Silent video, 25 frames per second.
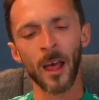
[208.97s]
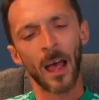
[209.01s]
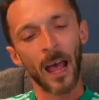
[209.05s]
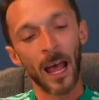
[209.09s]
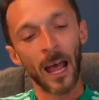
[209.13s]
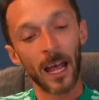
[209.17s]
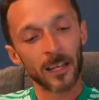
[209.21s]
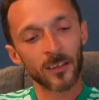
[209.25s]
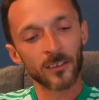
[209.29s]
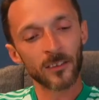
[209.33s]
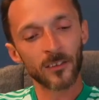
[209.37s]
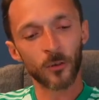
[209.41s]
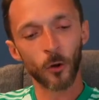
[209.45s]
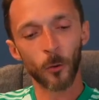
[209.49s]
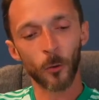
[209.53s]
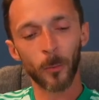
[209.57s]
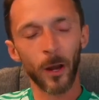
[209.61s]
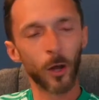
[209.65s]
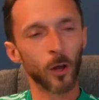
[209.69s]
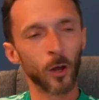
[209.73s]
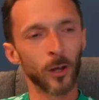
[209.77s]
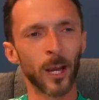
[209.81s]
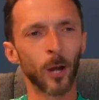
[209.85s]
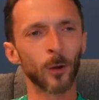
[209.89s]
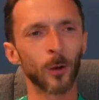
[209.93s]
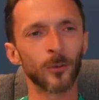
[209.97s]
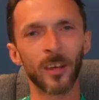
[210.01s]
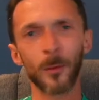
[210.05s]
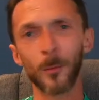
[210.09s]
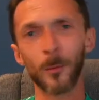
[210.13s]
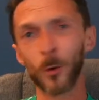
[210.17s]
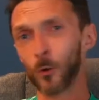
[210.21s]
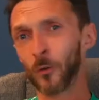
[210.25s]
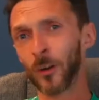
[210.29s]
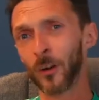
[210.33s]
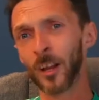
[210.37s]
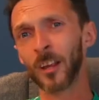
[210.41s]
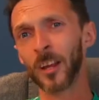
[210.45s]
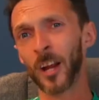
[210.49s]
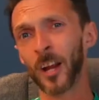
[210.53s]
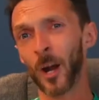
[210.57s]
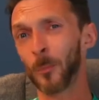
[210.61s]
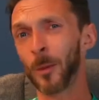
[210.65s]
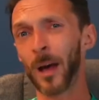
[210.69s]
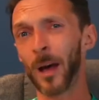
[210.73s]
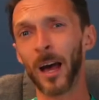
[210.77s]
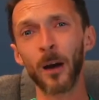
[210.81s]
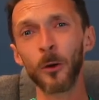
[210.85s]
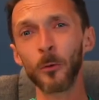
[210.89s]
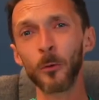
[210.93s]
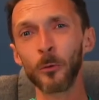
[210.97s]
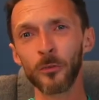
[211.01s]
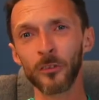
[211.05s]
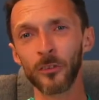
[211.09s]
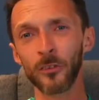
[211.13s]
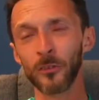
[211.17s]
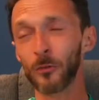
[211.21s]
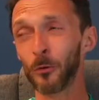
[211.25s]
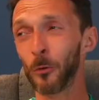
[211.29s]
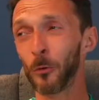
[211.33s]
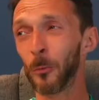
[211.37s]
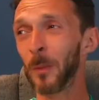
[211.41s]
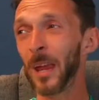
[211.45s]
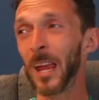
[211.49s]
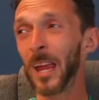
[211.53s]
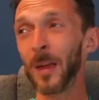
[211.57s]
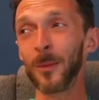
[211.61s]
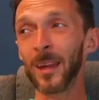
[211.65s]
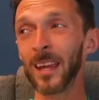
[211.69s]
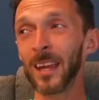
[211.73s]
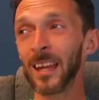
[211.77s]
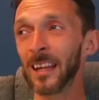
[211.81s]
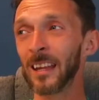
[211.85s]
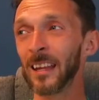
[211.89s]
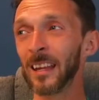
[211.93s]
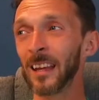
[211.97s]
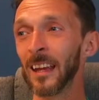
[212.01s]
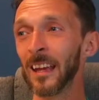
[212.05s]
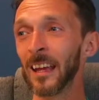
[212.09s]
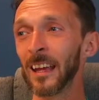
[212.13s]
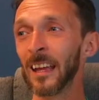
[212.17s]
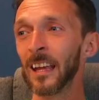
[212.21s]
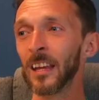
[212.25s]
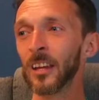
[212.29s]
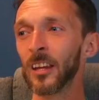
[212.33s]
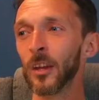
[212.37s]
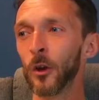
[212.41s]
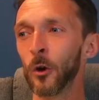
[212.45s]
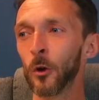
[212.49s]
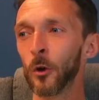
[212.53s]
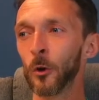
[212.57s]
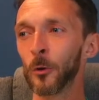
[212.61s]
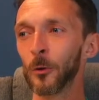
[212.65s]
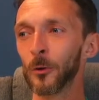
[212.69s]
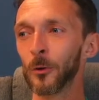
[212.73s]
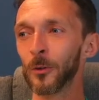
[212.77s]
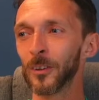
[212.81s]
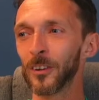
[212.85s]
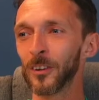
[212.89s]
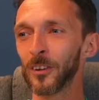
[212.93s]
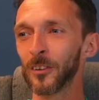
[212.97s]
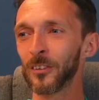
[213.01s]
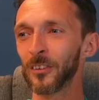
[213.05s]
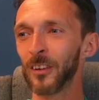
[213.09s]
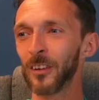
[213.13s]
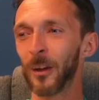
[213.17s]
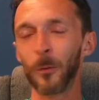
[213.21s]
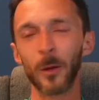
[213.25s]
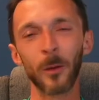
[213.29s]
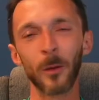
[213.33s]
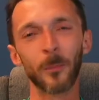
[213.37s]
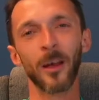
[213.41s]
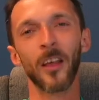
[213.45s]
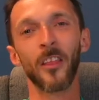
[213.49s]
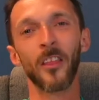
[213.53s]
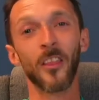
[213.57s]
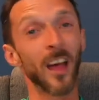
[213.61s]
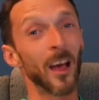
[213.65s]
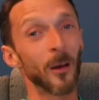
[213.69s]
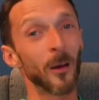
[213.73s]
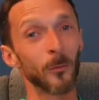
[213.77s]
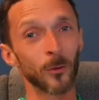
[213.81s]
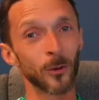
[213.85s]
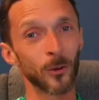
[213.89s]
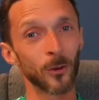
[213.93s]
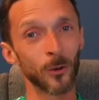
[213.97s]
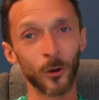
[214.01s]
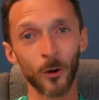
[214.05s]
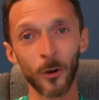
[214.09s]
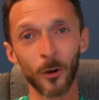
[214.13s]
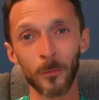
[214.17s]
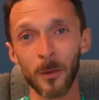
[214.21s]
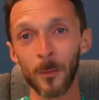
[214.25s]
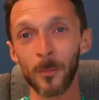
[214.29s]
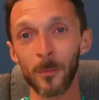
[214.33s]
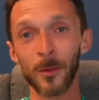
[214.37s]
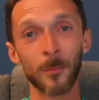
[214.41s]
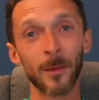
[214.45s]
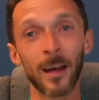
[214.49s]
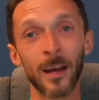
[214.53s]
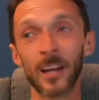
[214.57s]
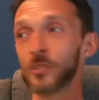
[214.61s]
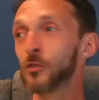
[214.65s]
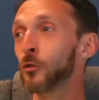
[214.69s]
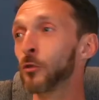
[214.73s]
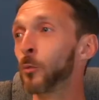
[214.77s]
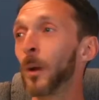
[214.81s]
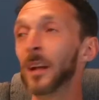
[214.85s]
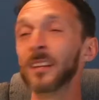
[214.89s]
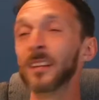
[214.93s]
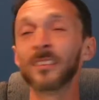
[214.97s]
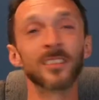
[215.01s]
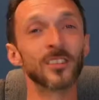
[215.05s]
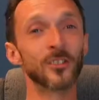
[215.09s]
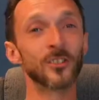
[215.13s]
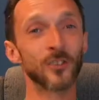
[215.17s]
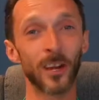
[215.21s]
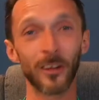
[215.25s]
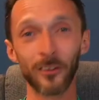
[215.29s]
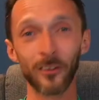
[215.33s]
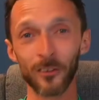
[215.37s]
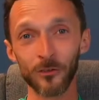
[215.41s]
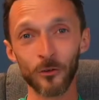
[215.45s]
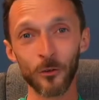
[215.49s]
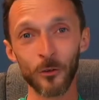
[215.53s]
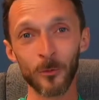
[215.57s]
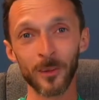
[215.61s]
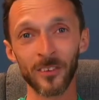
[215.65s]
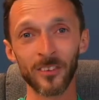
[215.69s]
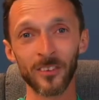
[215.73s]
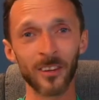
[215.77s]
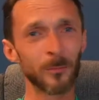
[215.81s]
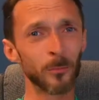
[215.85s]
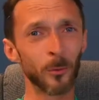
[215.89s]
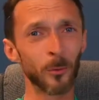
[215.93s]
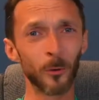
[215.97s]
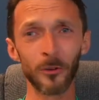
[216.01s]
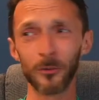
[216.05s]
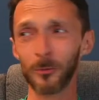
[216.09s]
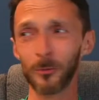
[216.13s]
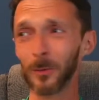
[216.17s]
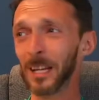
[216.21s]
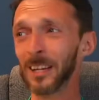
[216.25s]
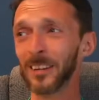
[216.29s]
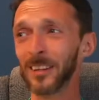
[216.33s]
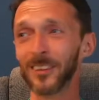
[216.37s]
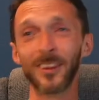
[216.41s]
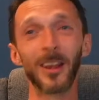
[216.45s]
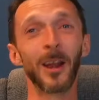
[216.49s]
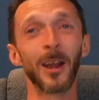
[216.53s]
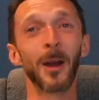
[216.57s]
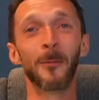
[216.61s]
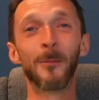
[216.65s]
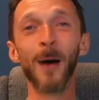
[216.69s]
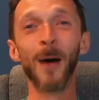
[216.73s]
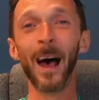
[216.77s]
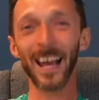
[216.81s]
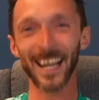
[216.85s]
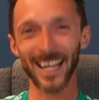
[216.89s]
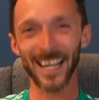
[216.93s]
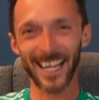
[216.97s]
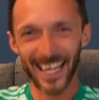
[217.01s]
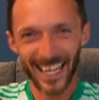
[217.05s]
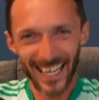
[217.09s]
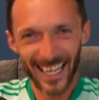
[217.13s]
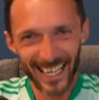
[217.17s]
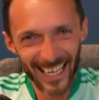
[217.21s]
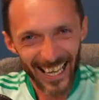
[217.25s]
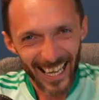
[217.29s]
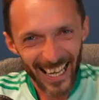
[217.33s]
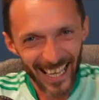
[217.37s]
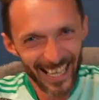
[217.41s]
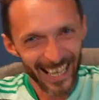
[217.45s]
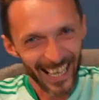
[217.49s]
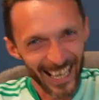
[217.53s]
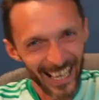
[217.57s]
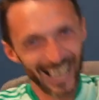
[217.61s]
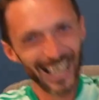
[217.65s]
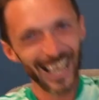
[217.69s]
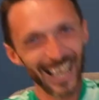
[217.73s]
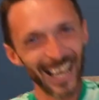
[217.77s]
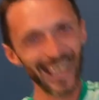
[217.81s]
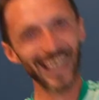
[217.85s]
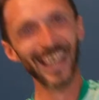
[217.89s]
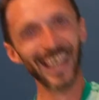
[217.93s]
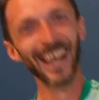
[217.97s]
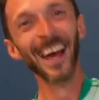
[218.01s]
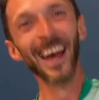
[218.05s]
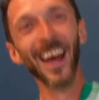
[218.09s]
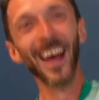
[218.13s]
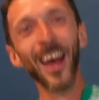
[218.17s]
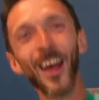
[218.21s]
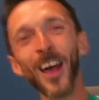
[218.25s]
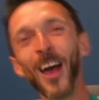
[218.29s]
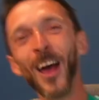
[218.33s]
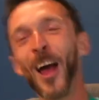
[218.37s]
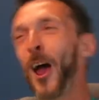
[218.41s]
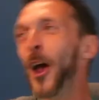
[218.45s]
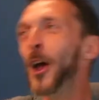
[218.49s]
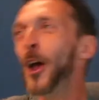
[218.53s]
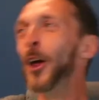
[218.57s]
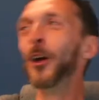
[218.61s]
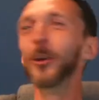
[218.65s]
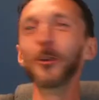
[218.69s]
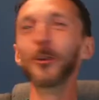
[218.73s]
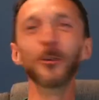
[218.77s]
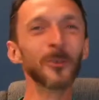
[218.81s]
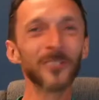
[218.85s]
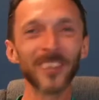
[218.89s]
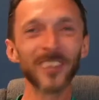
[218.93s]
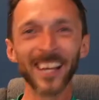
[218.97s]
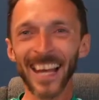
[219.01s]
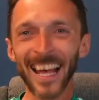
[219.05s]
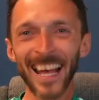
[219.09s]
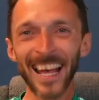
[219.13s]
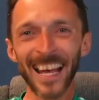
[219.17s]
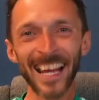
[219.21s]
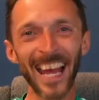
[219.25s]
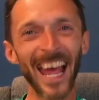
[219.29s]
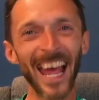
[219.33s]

And, you know, by all accounts, him and O'Reilly are pals, so maybe, you know, there's a wee bit of that going on. Maybe the managers went to the dressing room and said, boys, we need a centre-back. Who knows a guy?